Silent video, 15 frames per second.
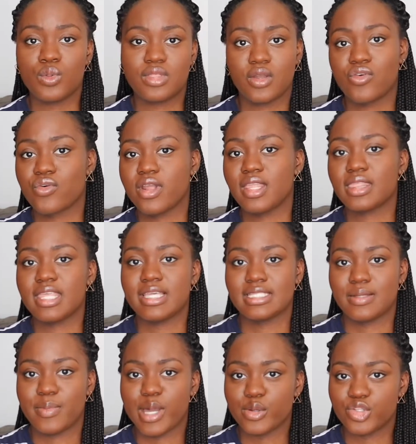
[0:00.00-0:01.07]
the great things
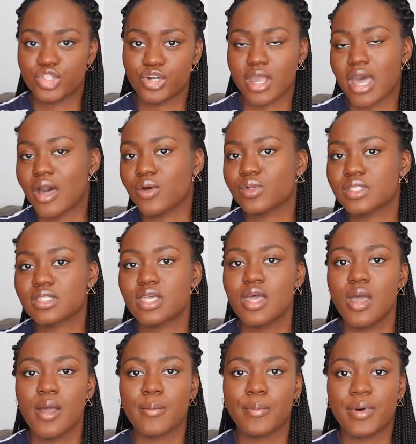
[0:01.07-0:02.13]
about your house.
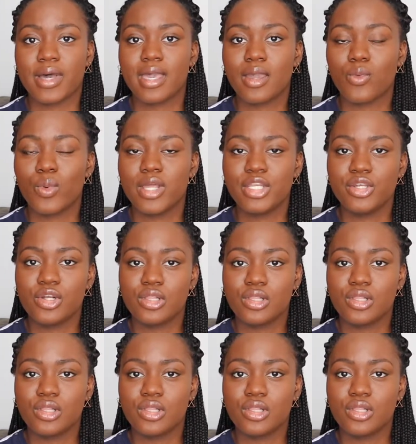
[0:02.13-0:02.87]
But when you're